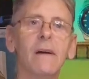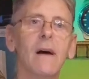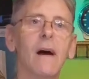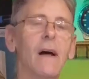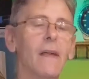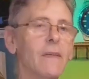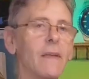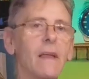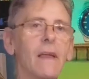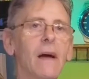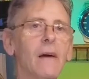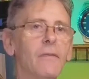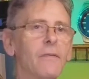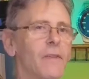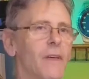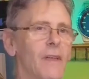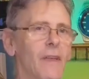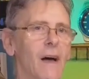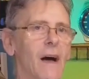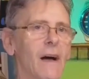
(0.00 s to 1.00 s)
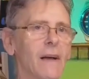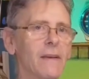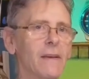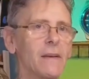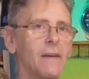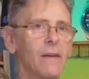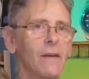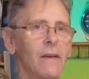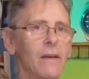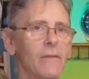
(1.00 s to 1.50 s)
And then after that,
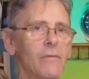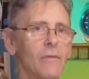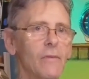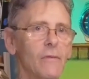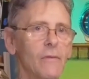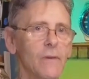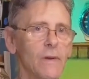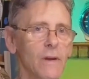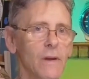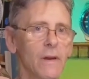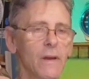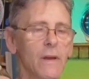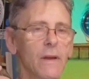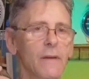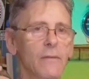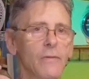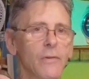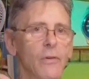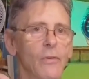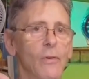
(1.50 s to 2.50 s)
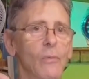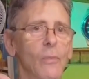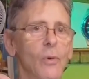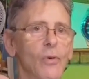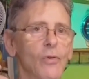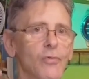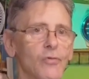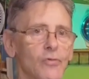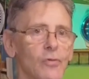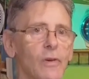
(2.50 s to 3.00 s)
you can even do a
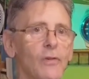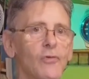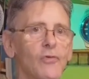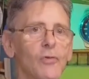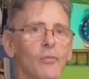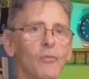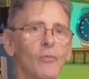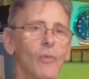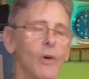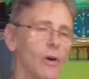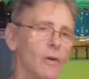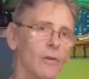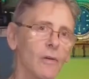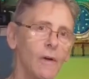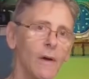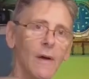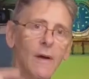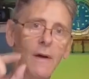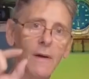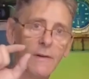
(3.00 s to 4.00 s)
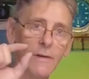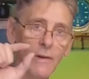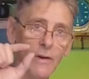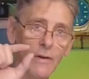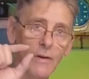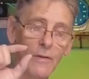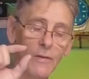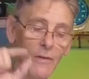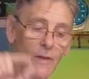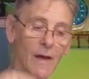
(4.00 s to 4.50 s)
more stringent one. You
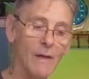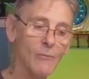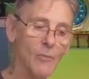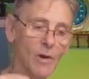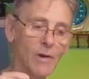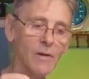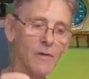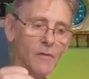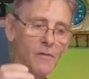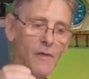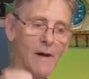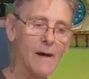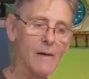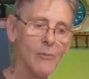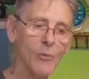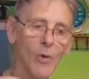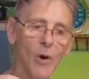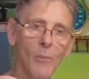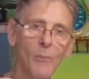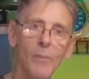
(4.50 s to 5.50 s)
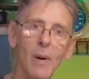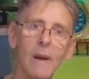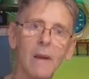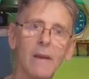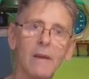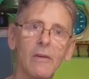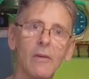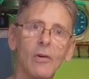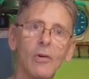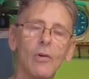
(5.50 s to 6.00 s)
can then, when you found what
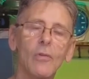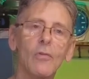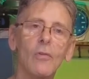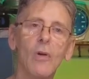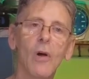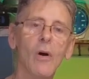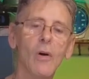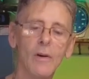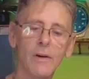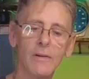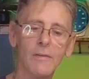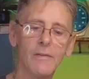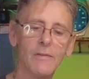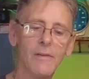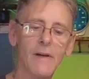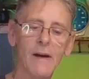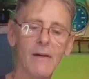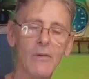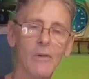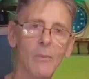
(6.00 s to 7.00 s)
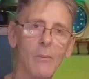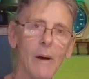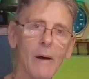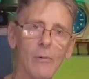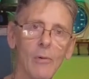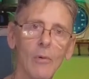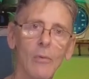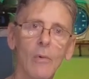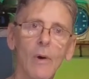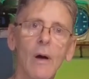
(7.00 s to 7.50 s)
pellet the gun likes down the
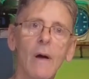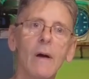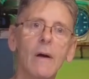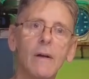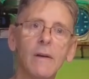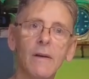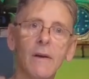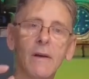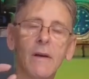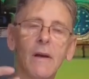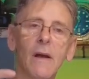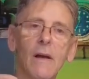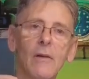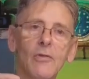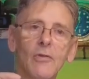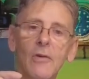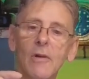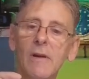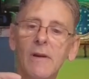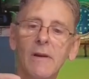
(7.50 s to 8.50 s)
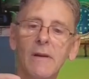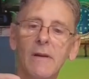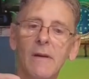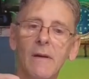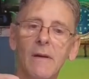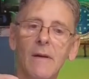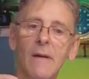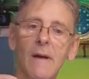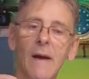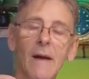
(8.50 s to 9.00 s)
barrel, you can actually
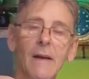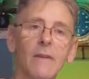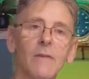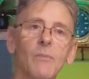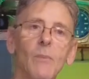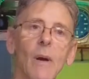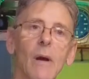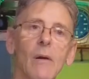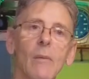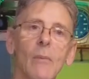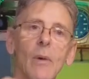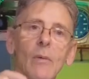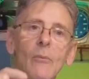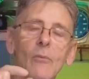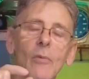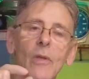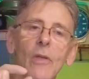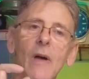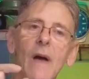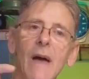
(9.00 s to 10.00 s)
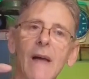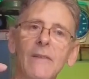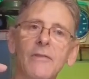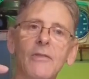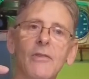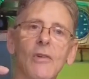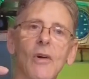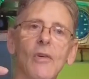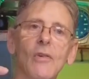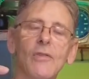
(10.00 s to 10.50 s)
experiment with the head
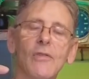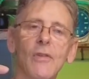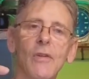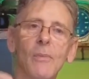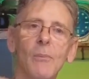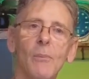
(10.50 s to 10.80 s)
size of the